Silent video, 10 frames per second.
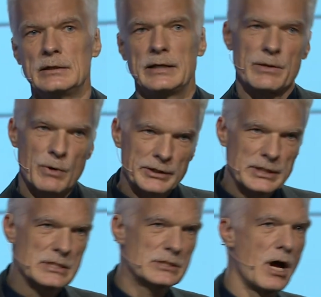And the world
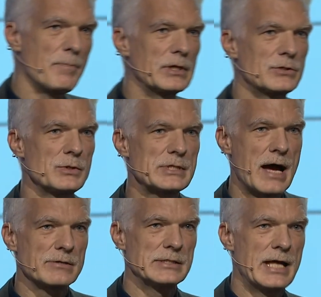didn't stop in
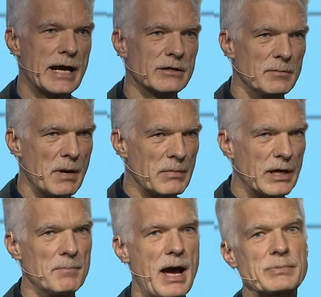2009.
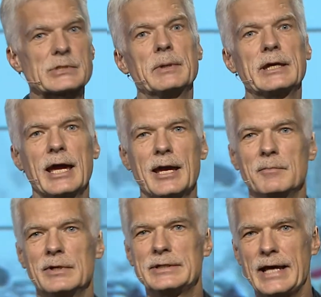Remember, maps
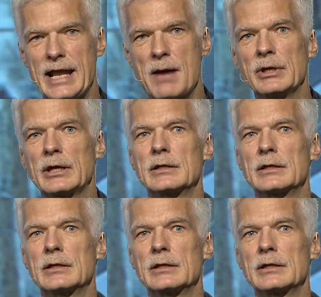became dynamic.